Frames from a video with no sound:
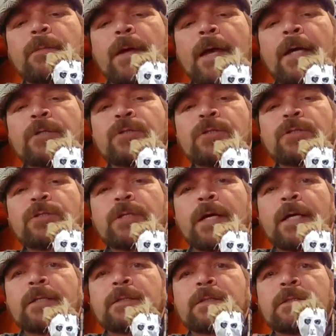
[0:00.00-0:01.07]
Action
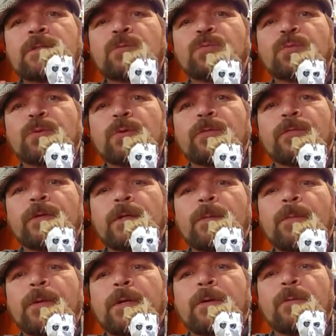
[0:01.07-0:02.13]
Jackson has proven to
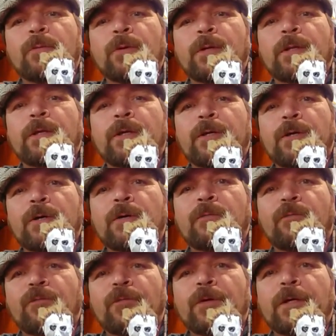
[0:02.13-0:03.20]
be a really
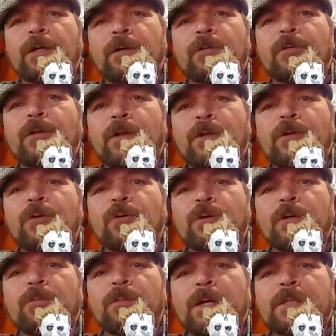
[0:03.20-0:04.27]
good figure that you
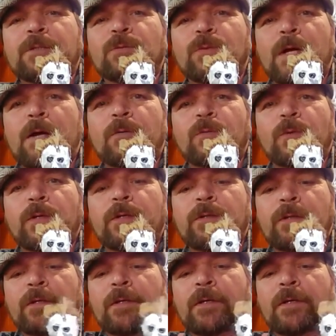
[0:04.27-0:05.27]
could mess around with.